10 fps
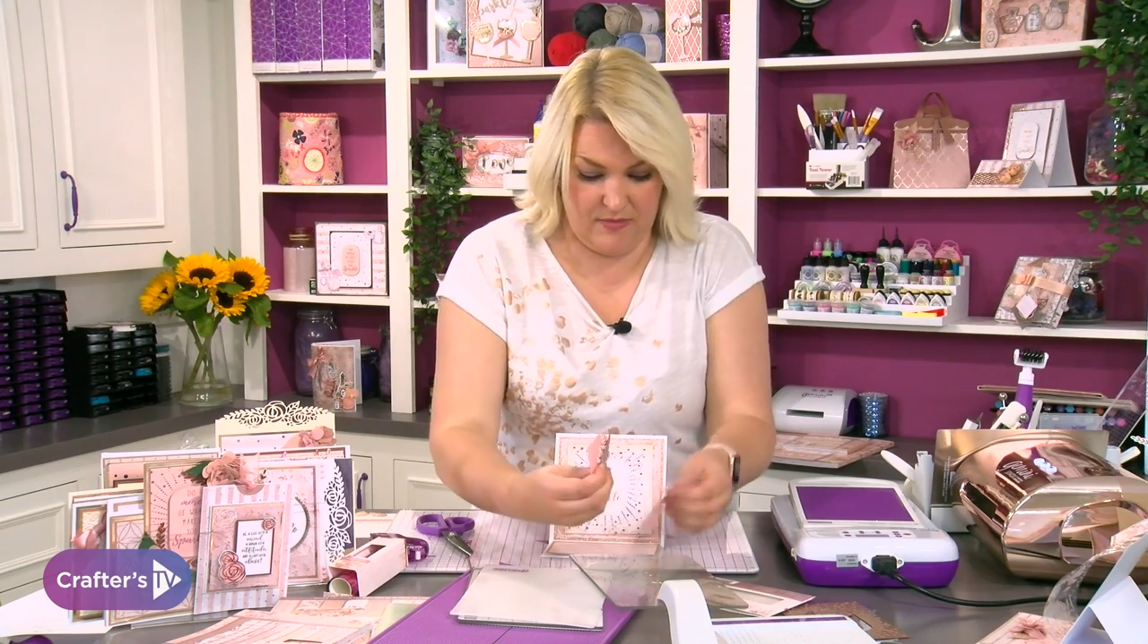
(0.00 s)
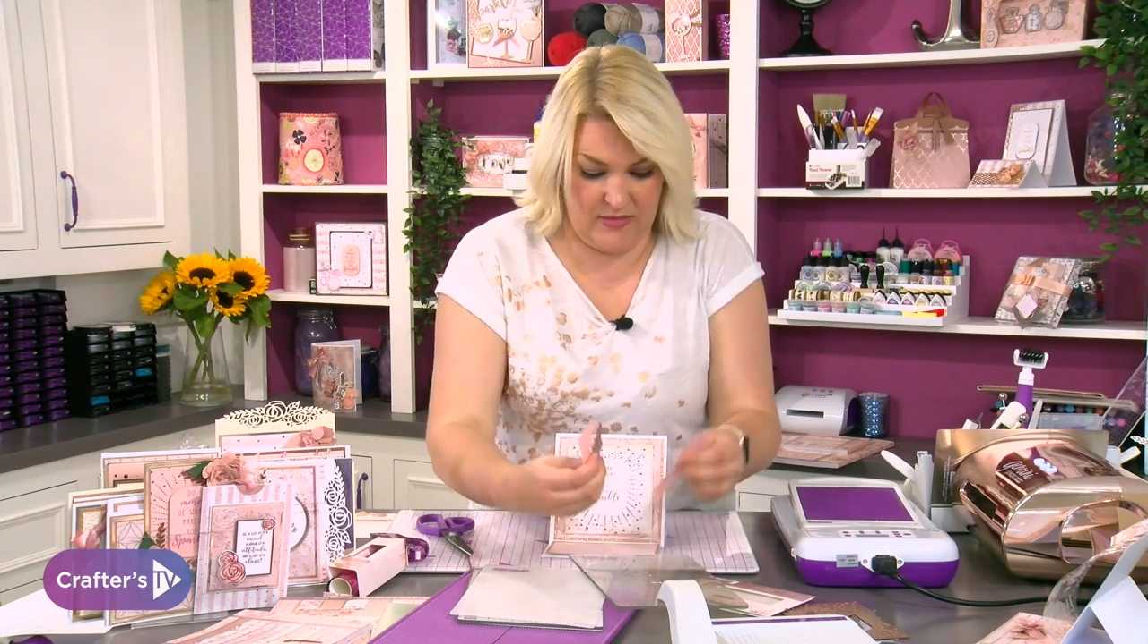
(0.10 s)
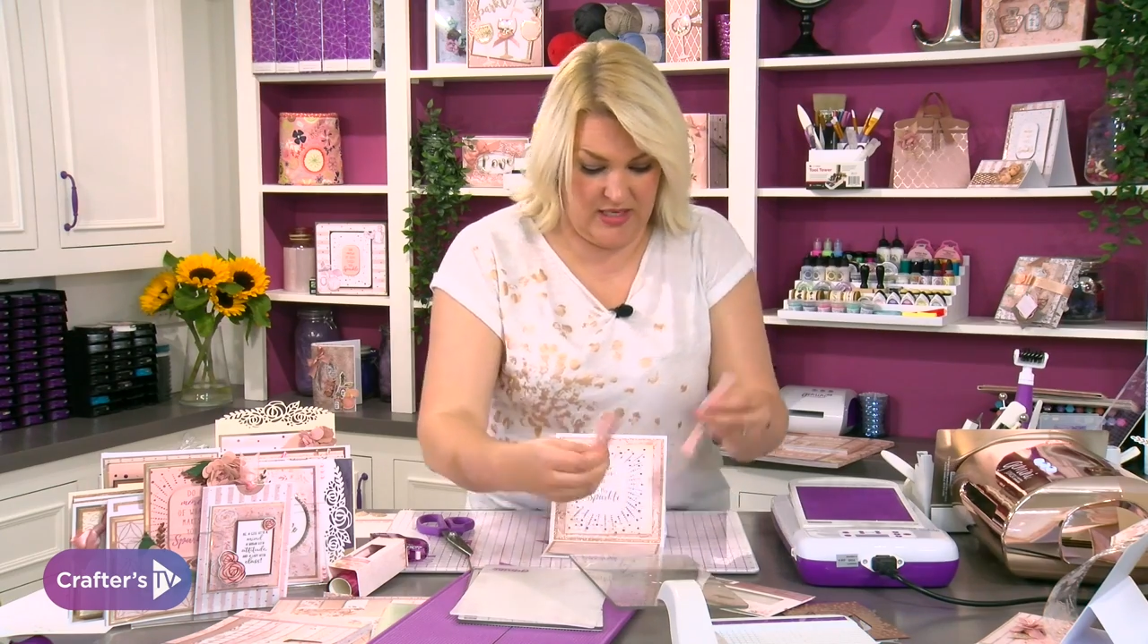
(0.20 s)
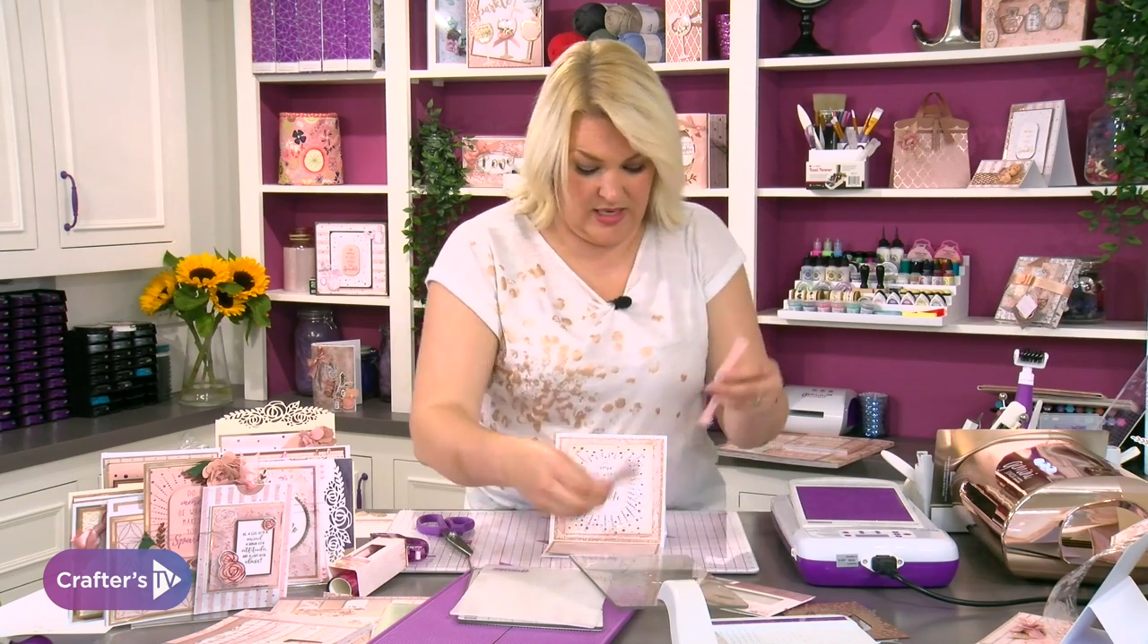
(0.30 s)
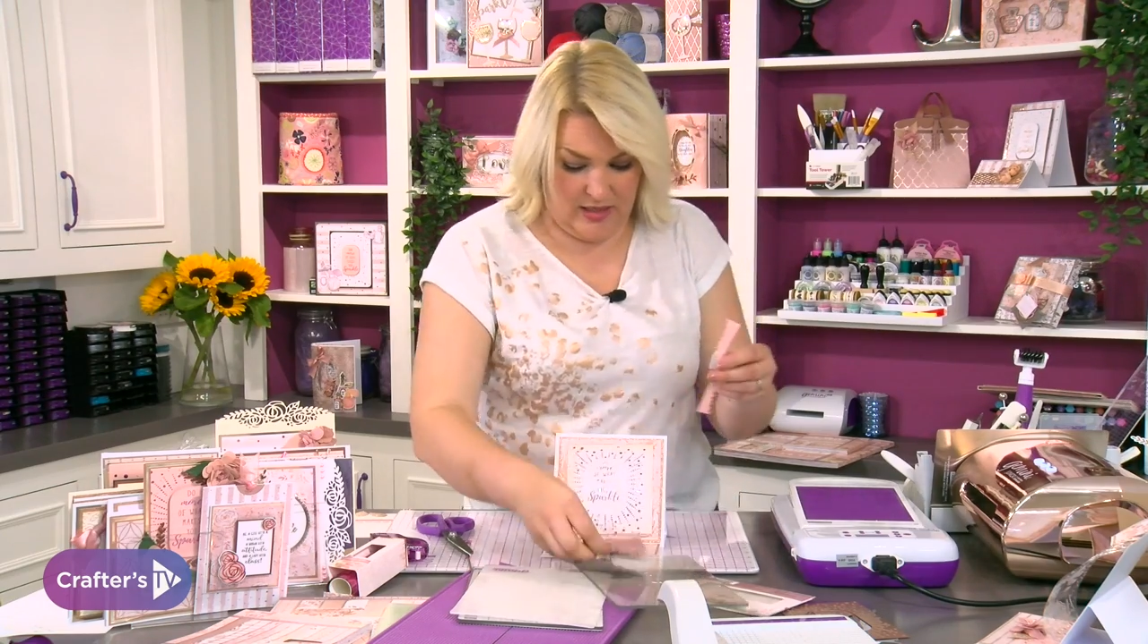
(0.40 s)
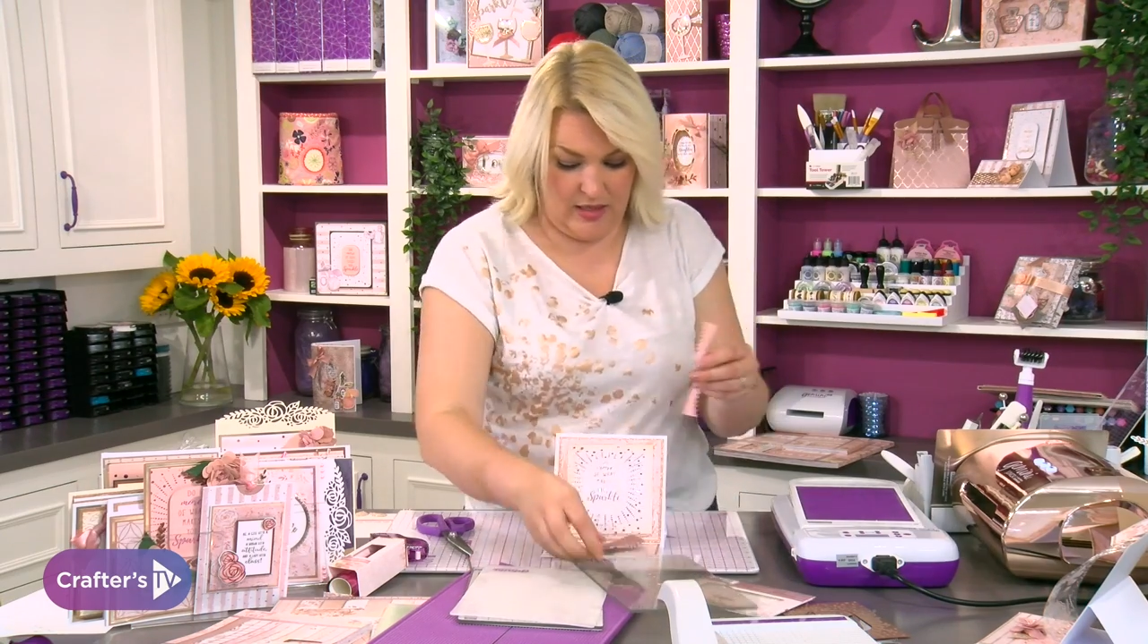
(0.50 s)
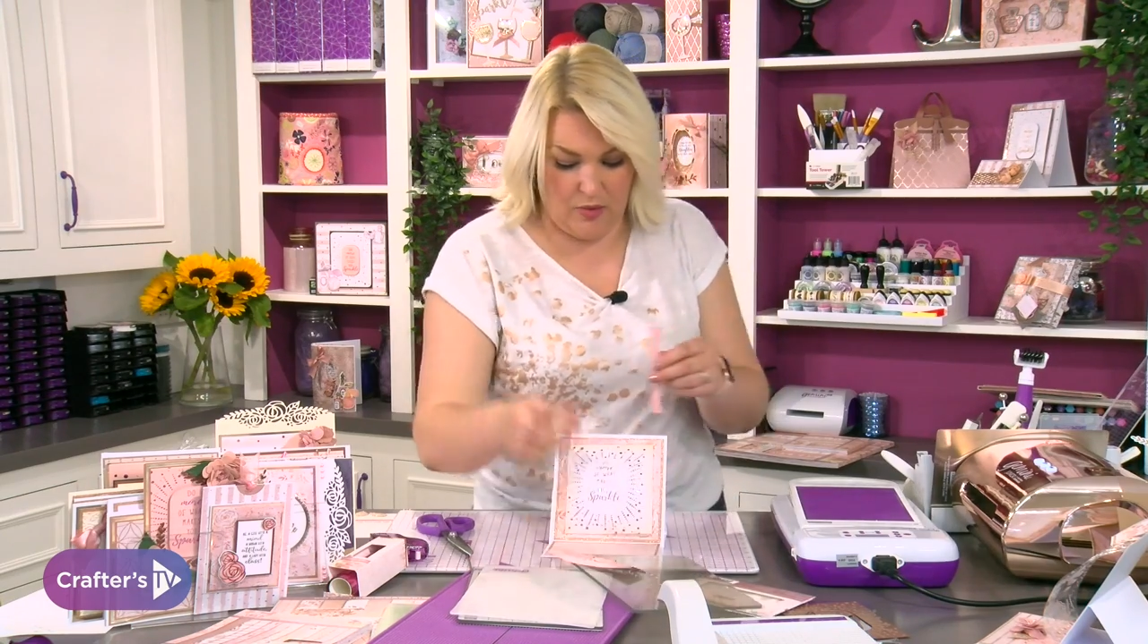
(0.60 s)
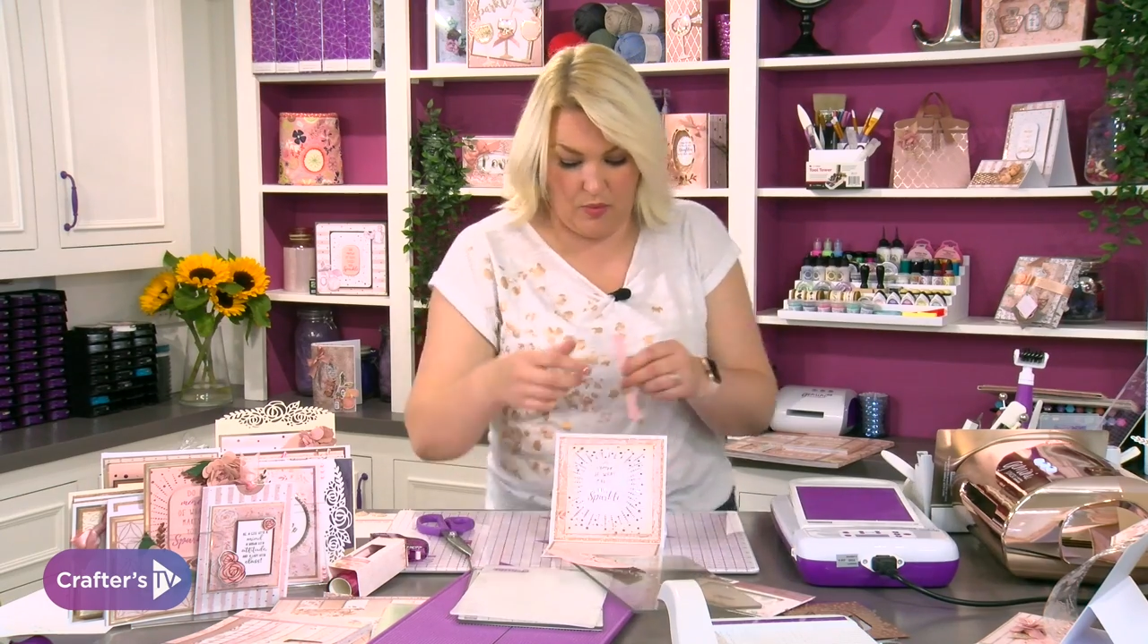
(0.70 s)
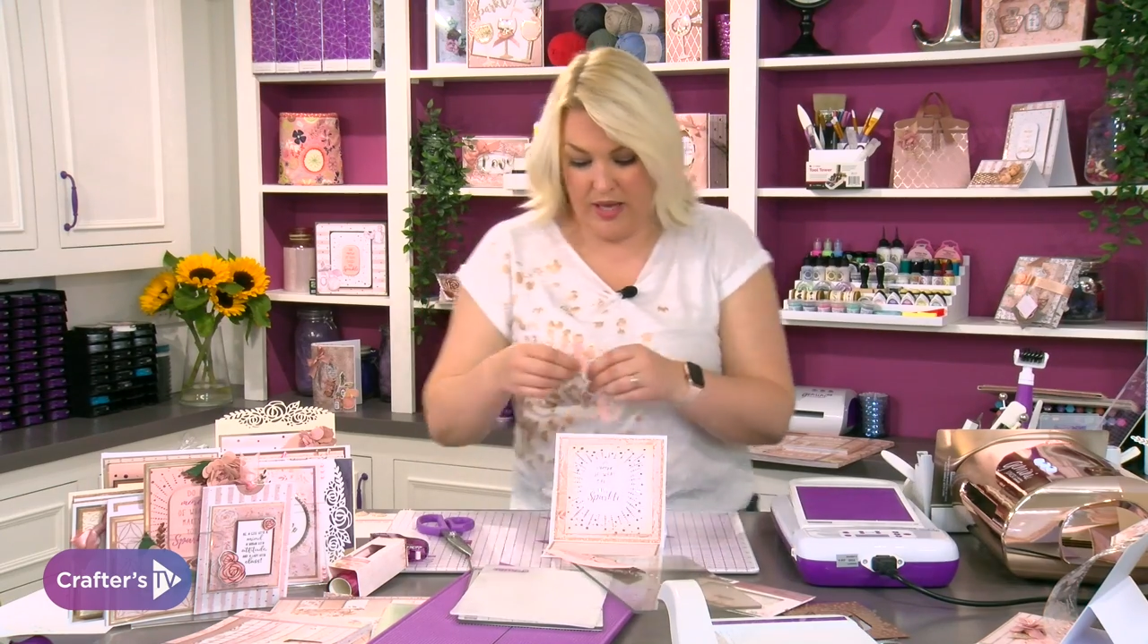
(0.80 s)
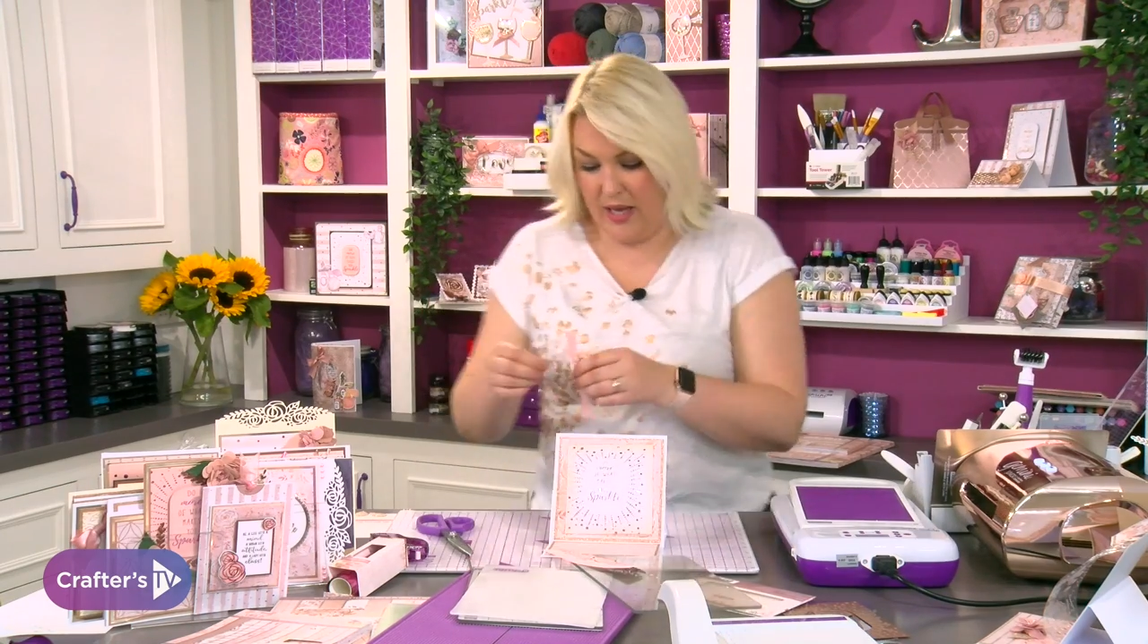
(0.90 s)
Take that
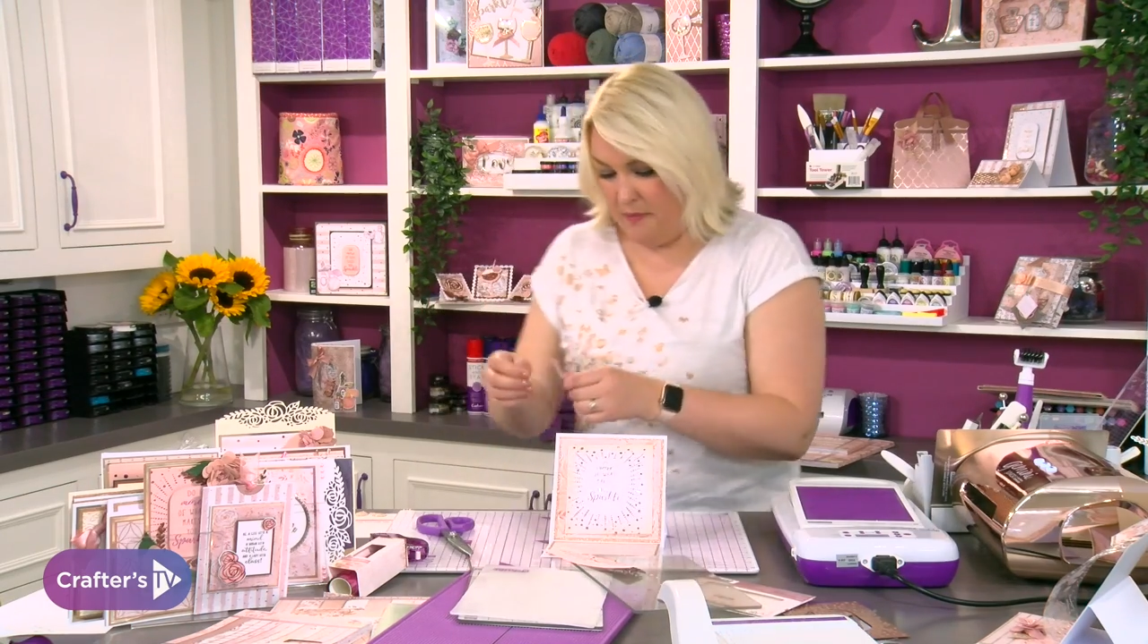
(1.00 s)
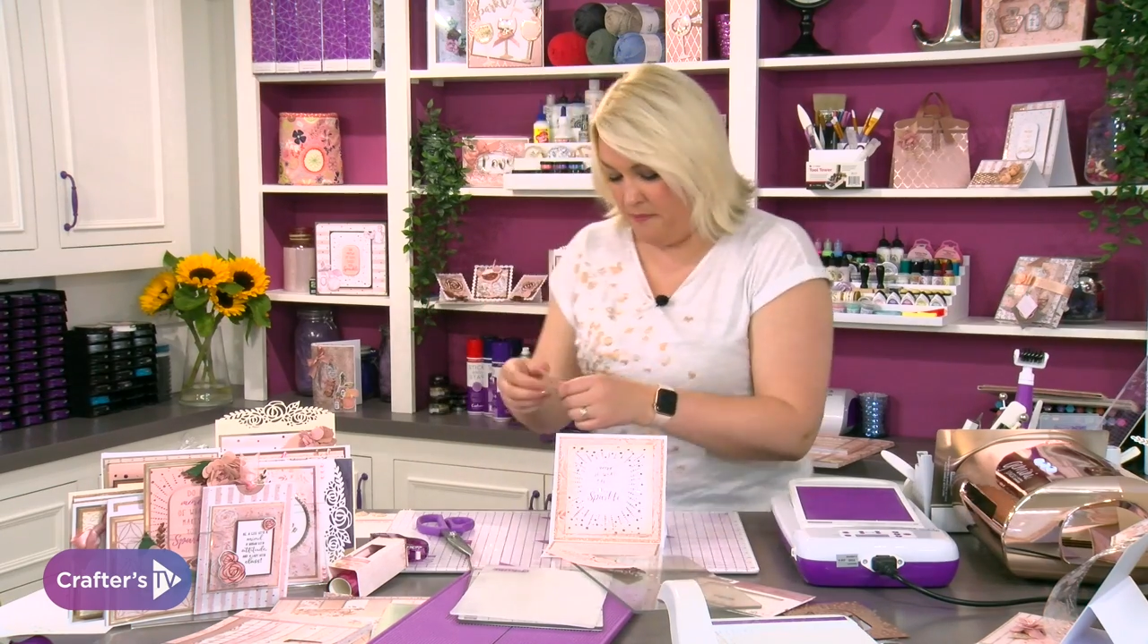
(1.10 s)
away.